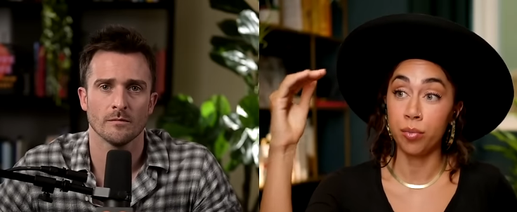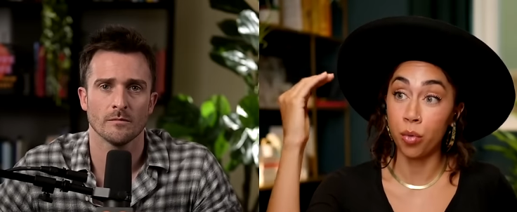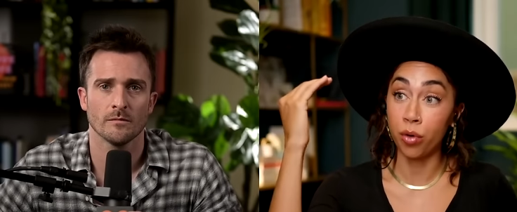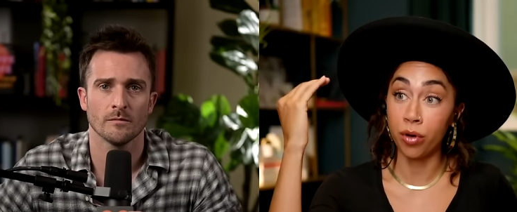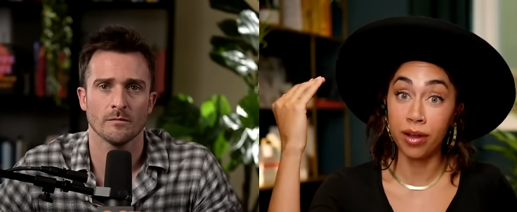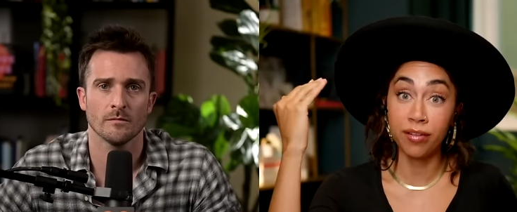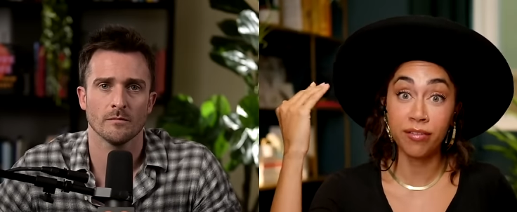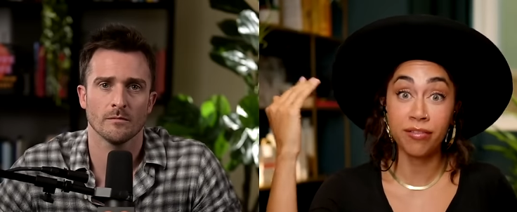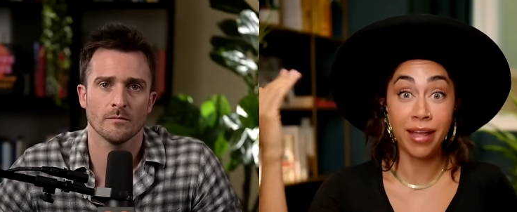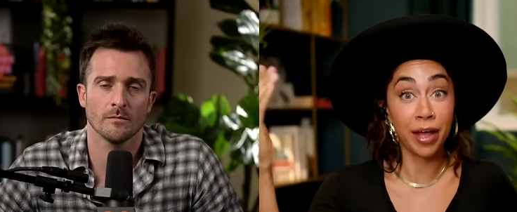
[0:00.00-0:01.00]
Speaker 1: more
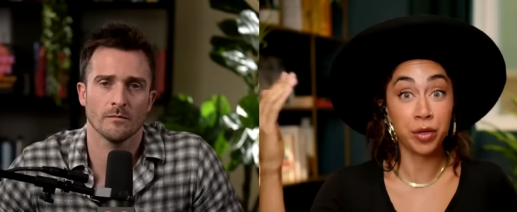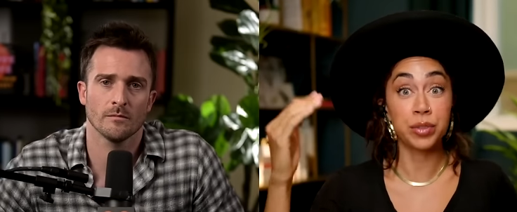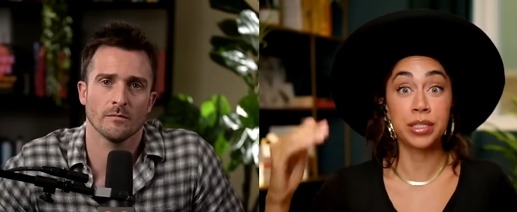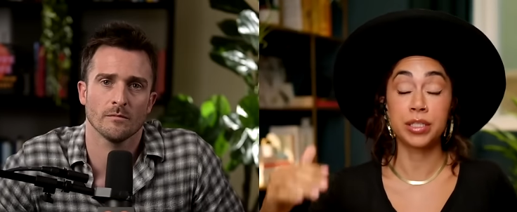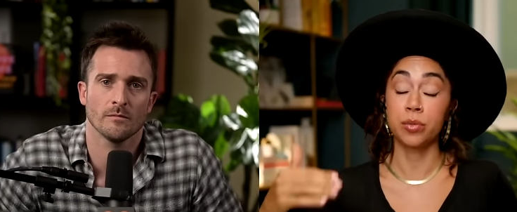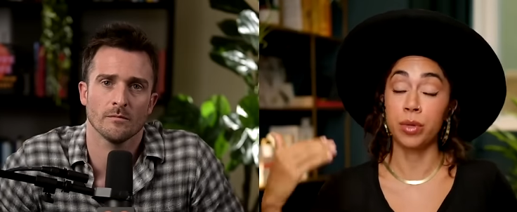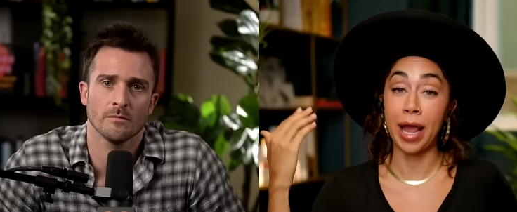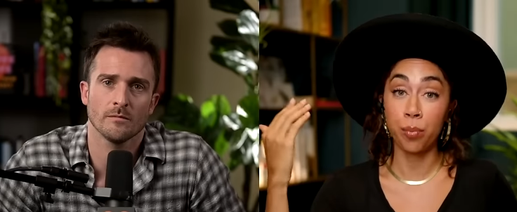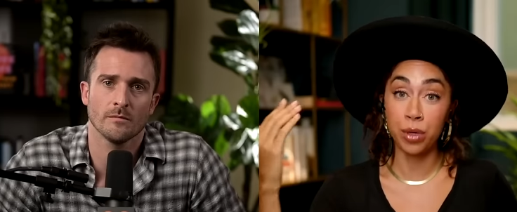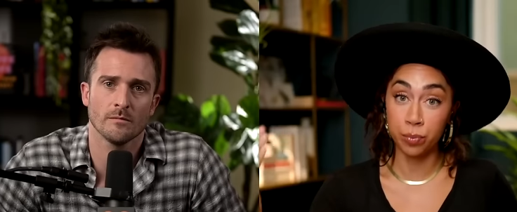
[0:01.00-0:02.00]
on value system
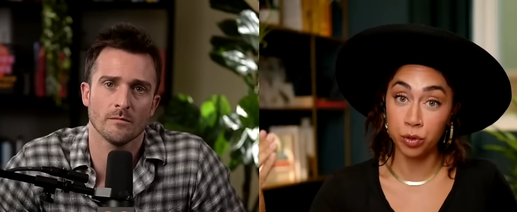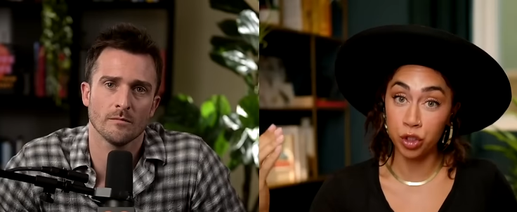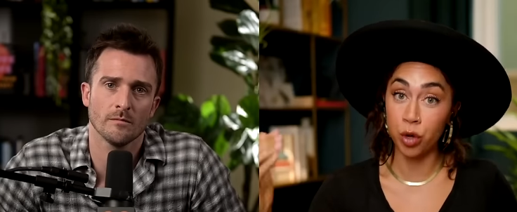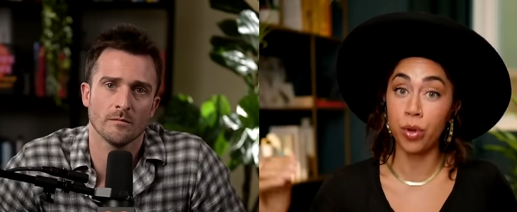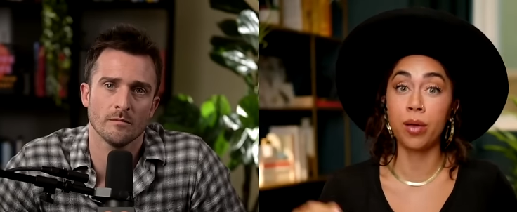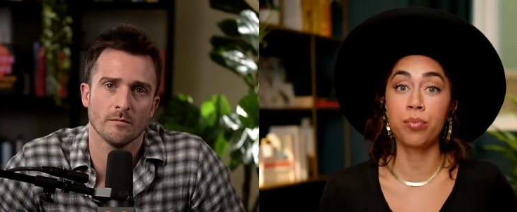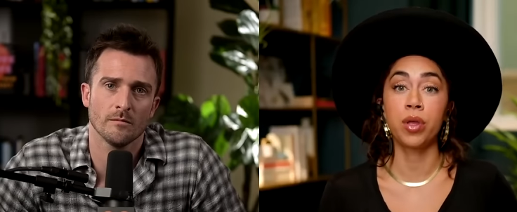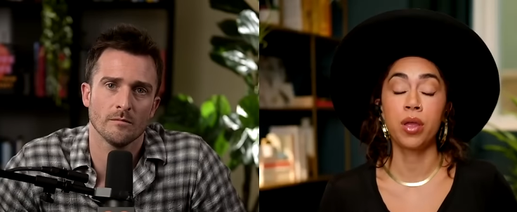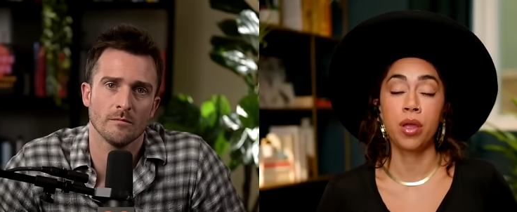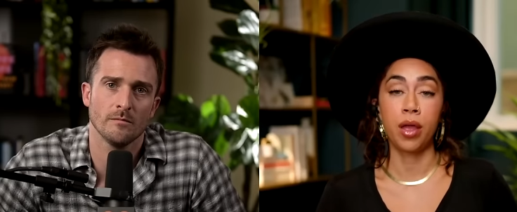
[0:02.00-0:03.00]
and how people show
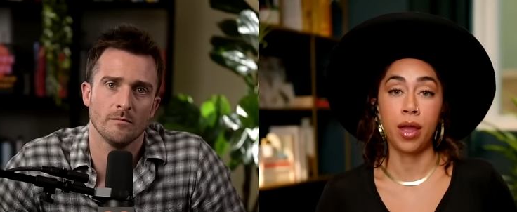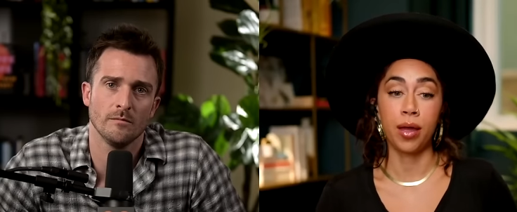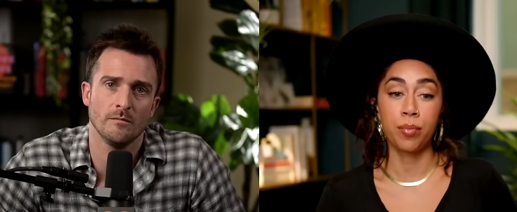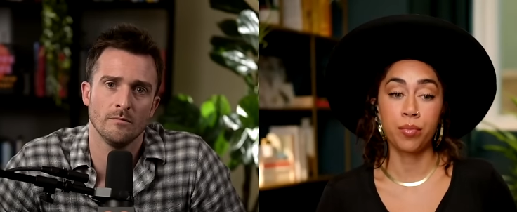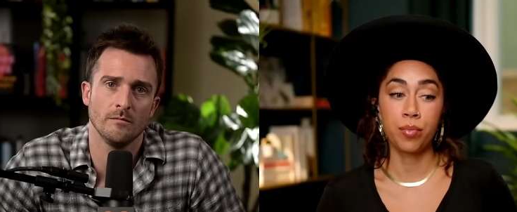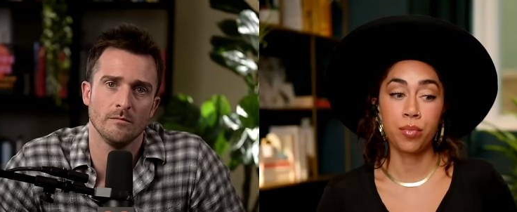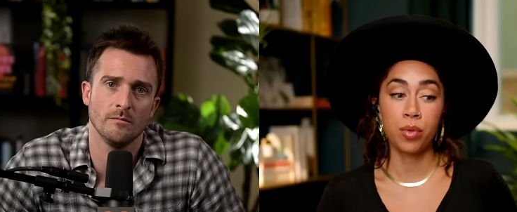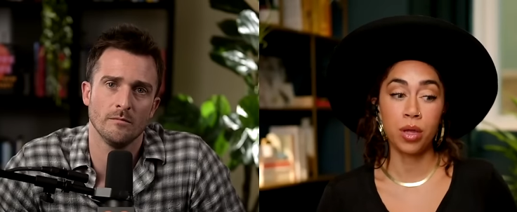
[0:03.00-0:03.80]
up, um,